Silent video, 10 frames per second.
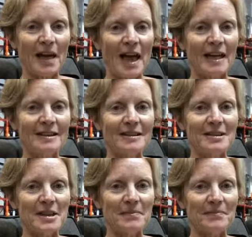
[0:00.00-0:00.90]
and
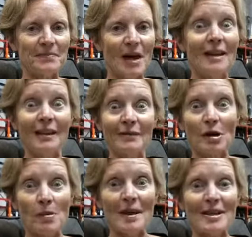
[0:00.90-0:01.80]
I love
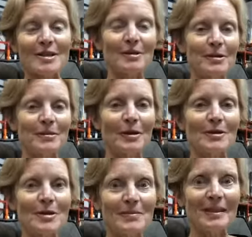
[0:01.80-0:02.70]
comments on the blog,
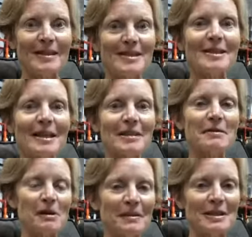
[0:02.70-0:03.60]
so please keep
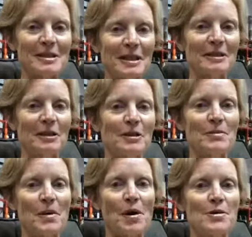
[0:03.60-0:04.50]
commenting on the
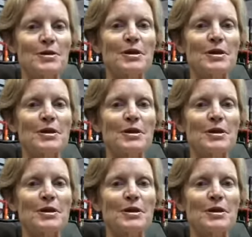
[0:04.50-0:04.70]
post.